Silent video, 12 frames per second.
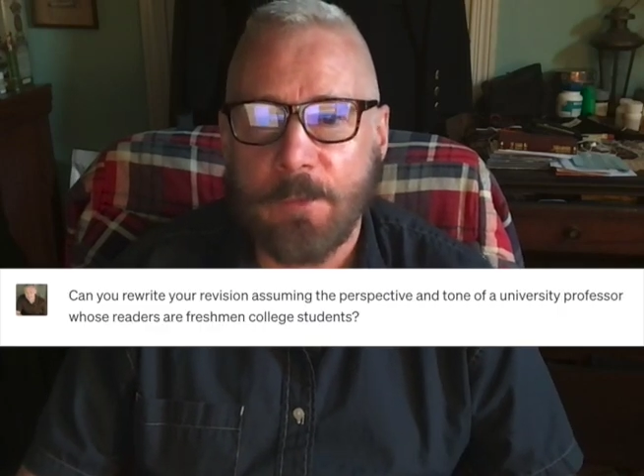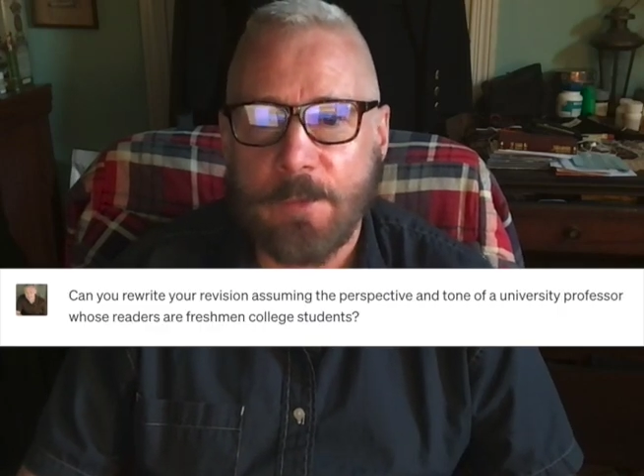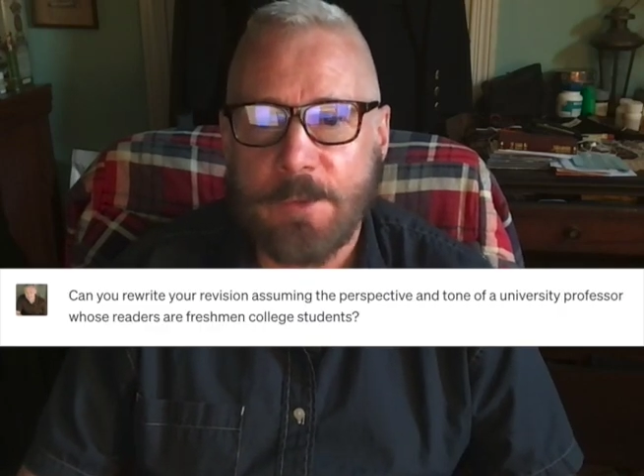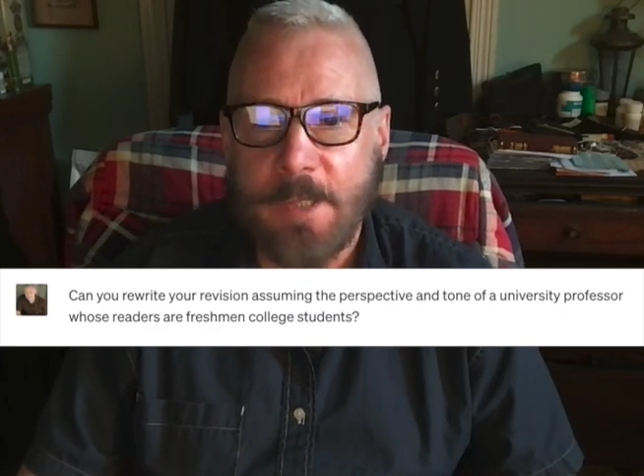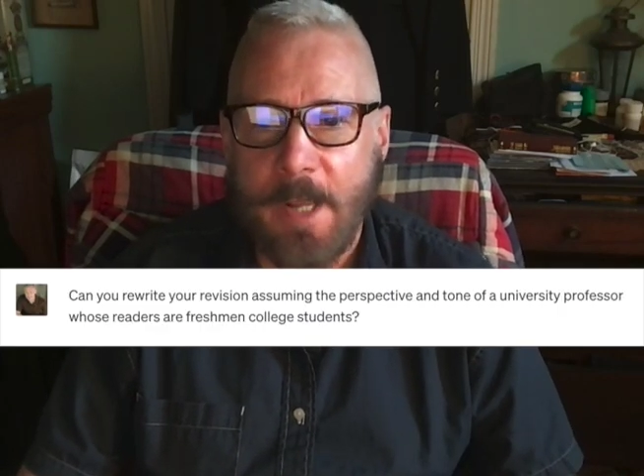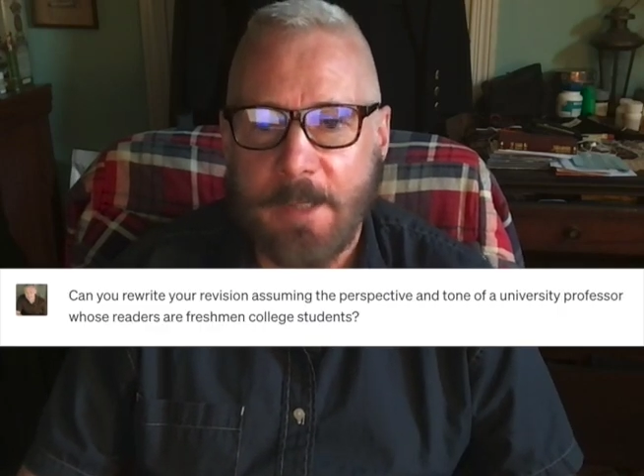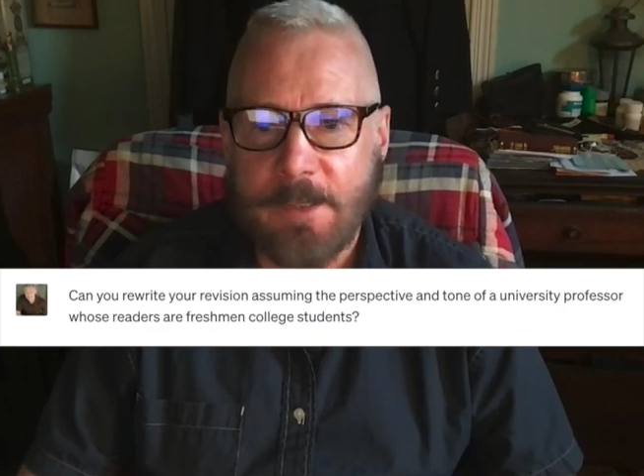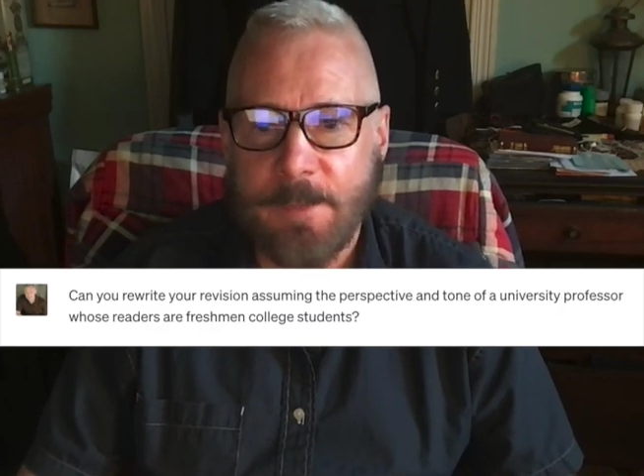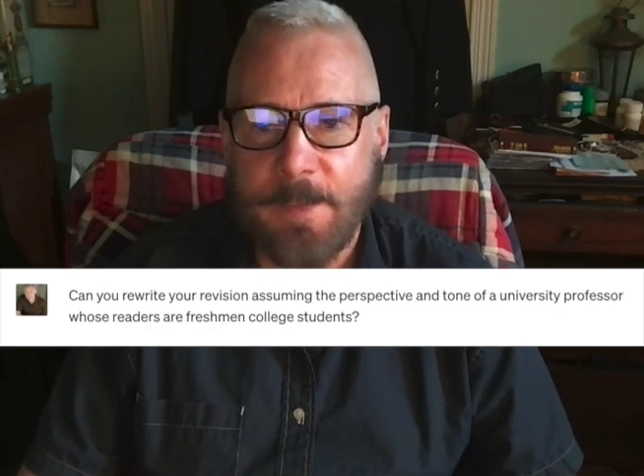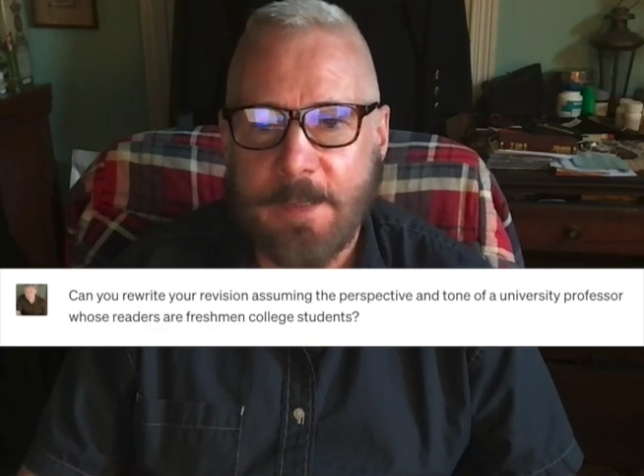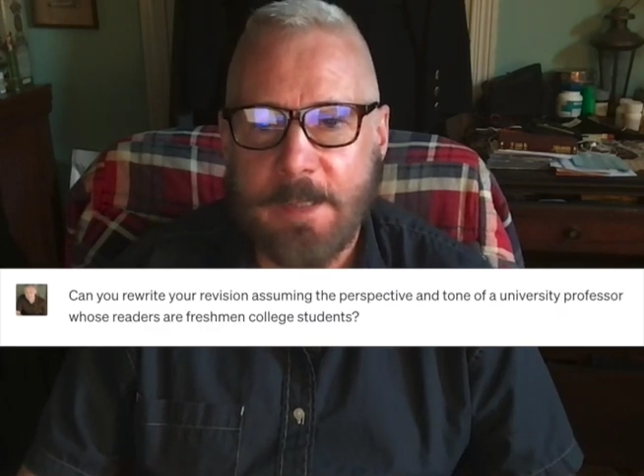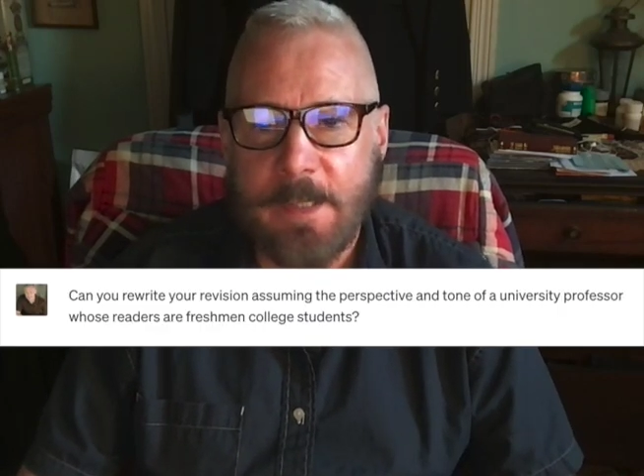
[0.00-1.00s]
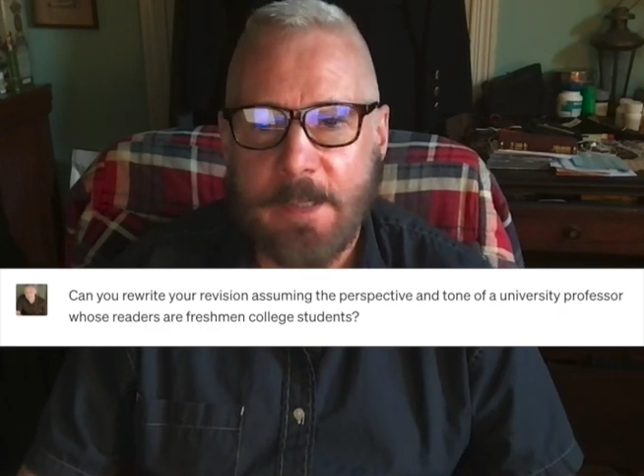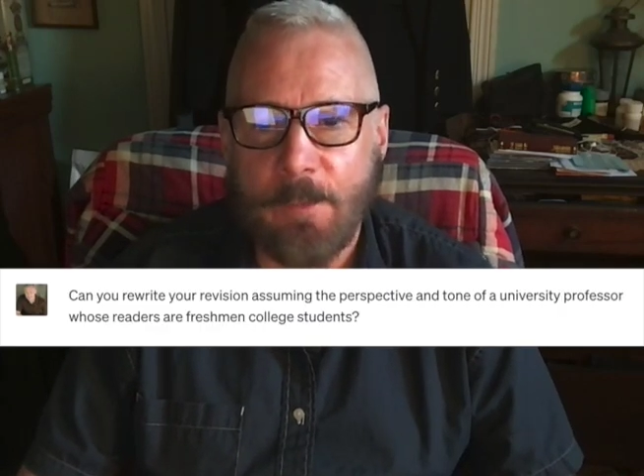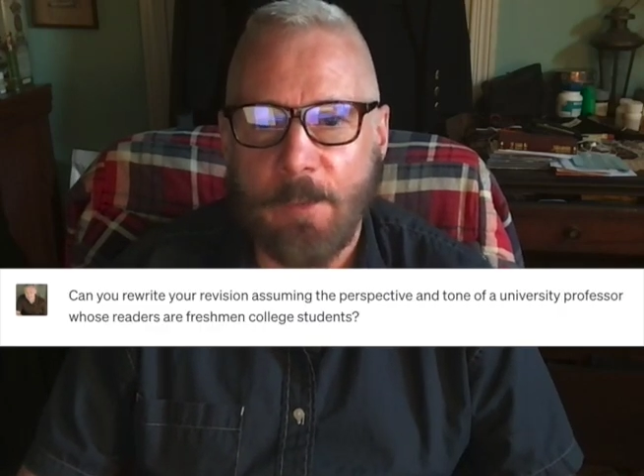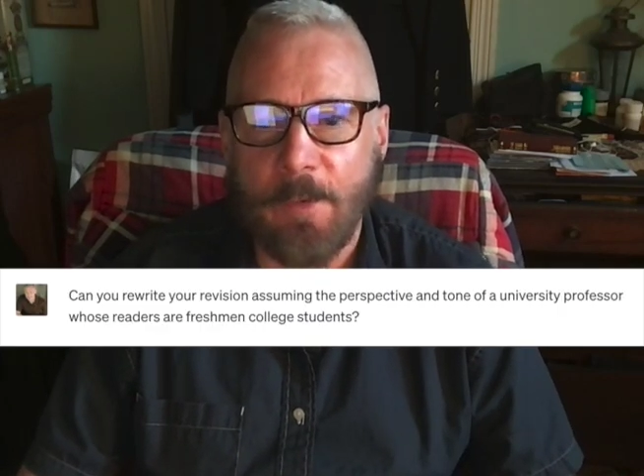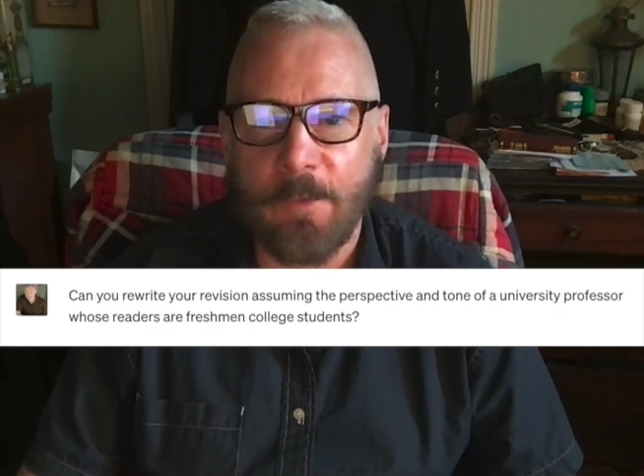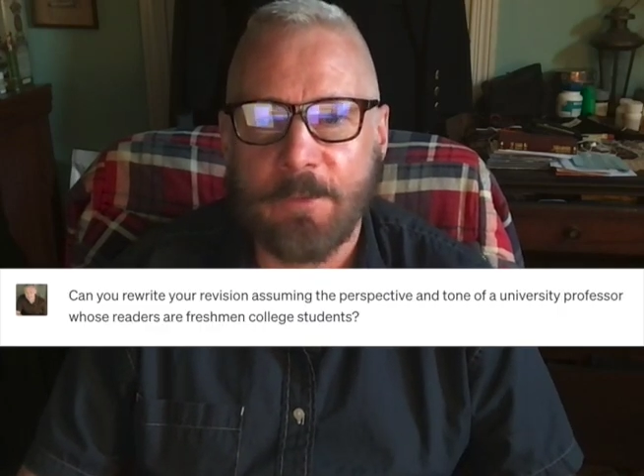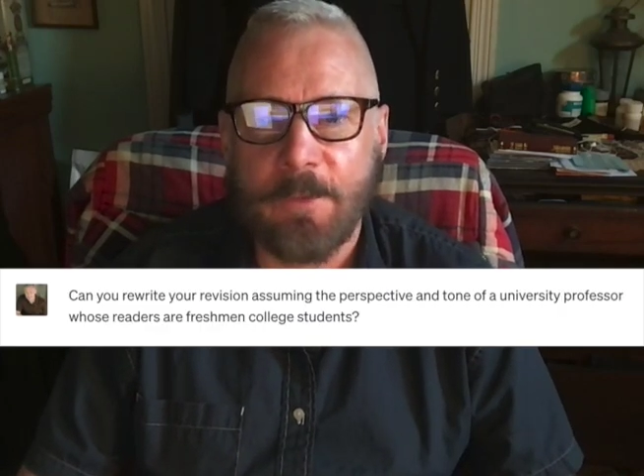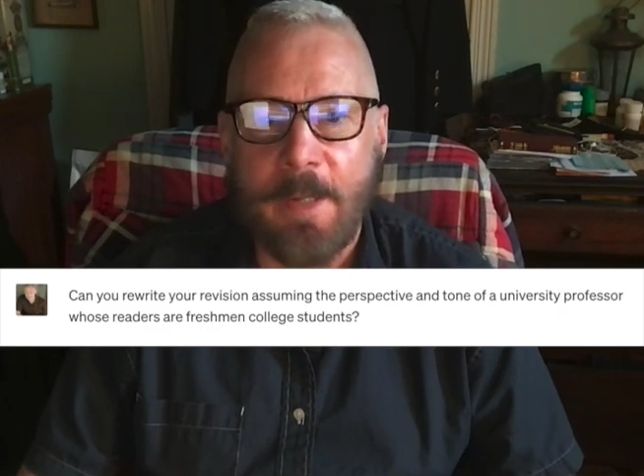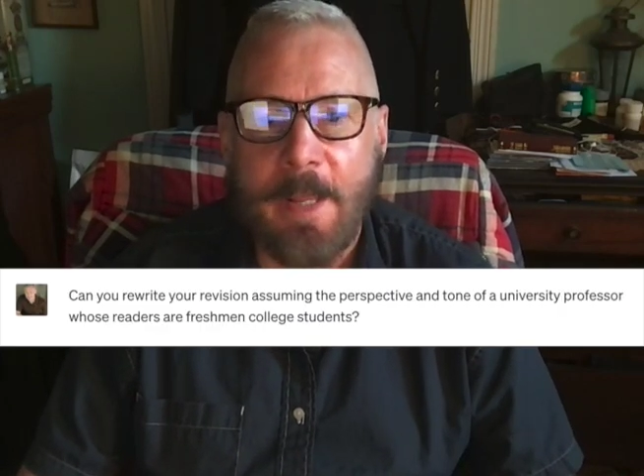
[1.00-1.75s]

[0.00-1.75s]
to ChatGPT was,